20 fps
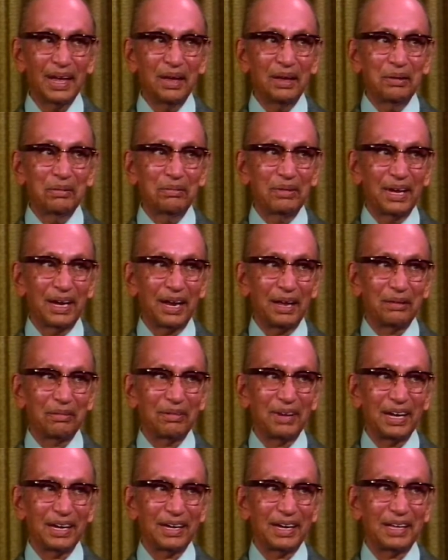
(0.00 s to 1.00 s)
When I
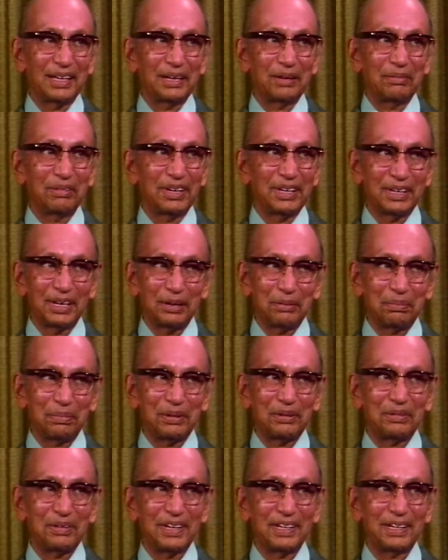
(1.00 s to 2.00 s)
went as a visiting
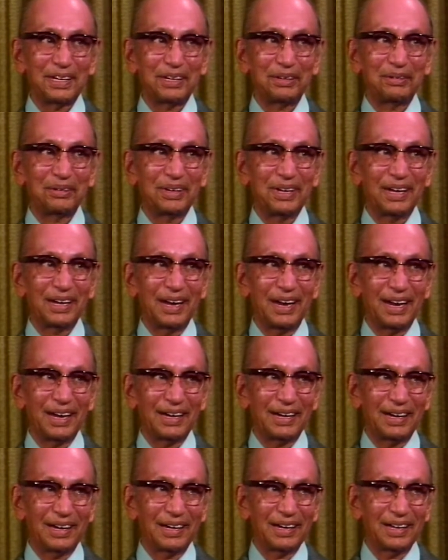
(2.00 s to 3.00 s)
professor to
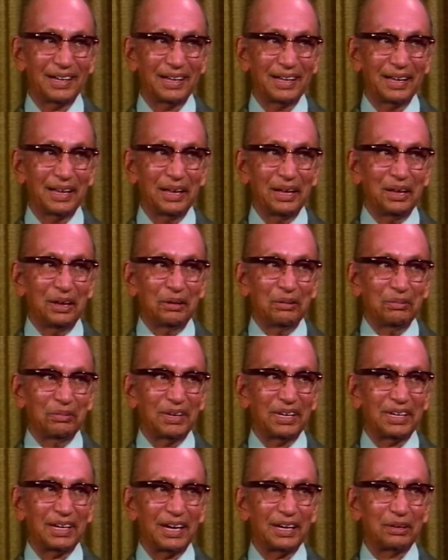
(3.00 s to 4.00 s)
England,
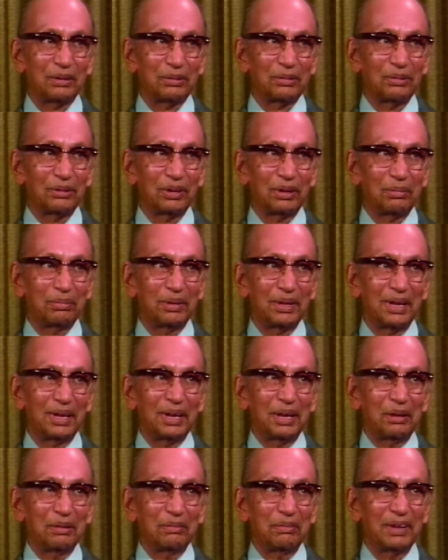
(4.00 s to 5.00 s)
Vishal told me,
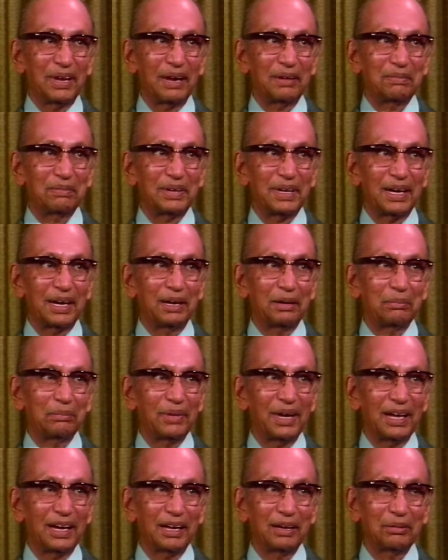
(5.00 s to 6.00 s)
we have trained
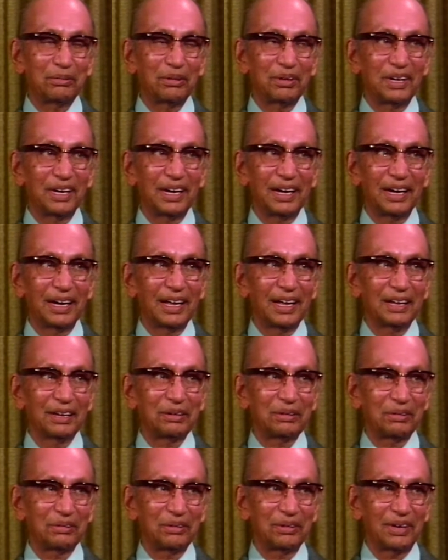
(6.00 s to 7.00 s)
many good Indian
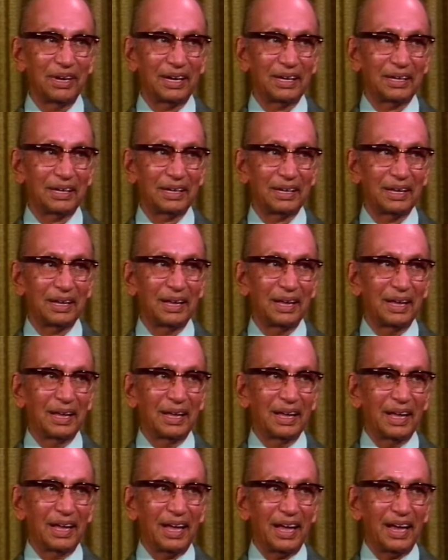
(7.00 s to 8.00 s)
students.
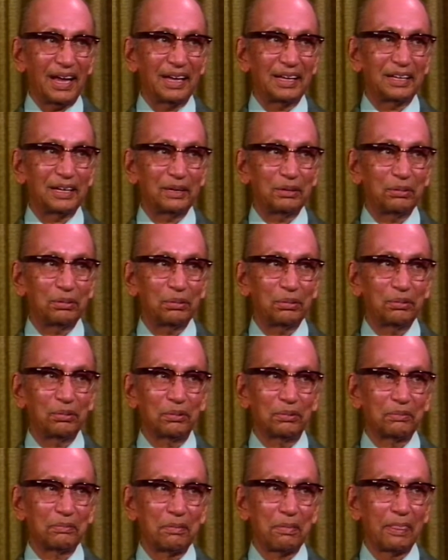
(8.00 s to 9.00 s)
I said,
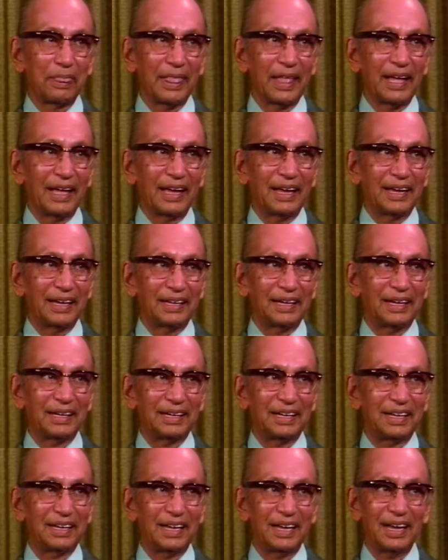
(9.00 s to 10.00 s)
who? He said,
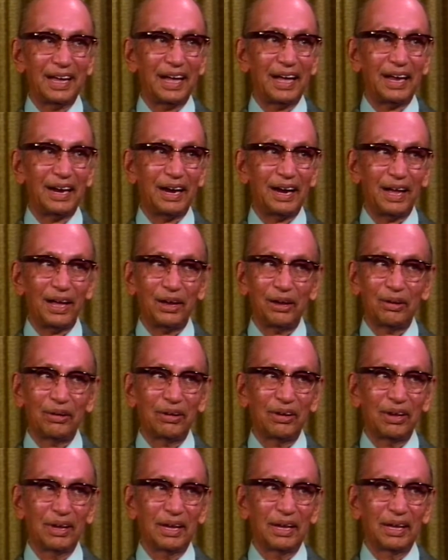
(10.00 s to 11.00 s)
C.R. Rao.
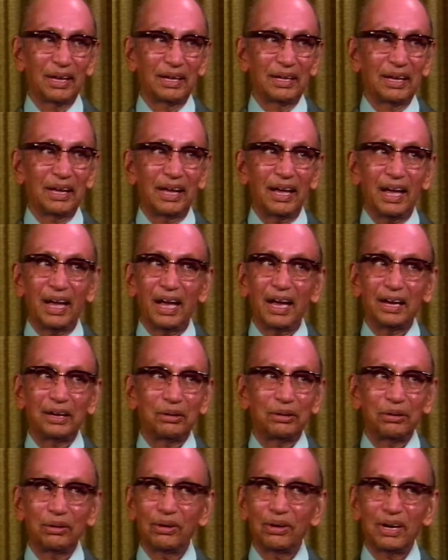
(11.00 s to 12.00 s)
I
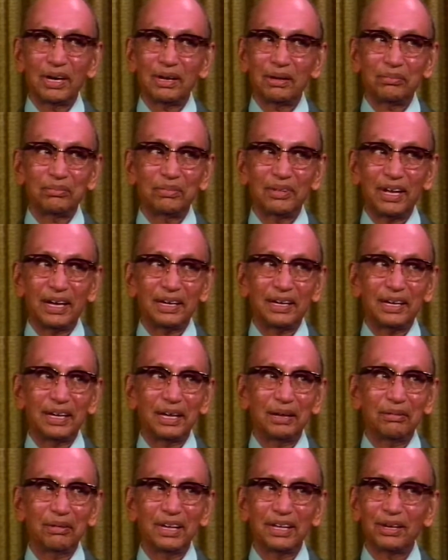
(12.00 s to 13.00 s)
told him that he
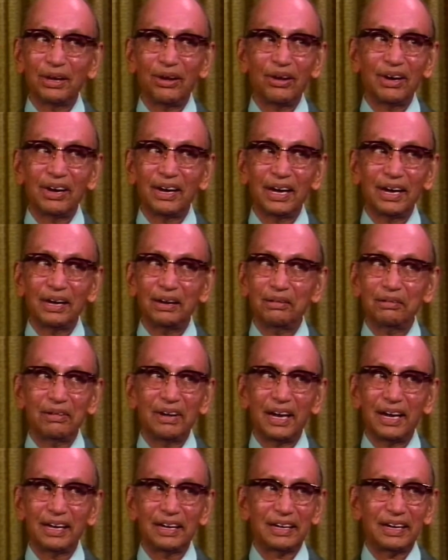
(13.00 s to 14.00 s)
was already
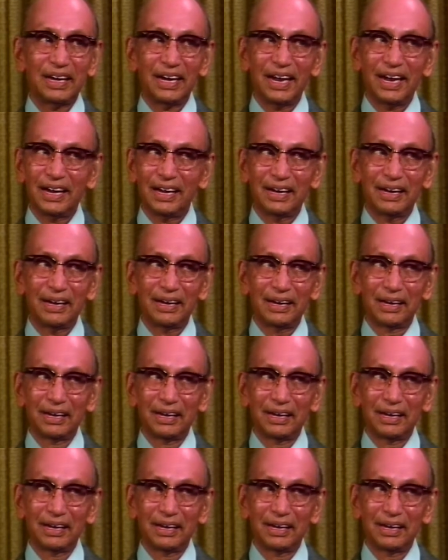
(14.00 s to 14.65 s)
well trained.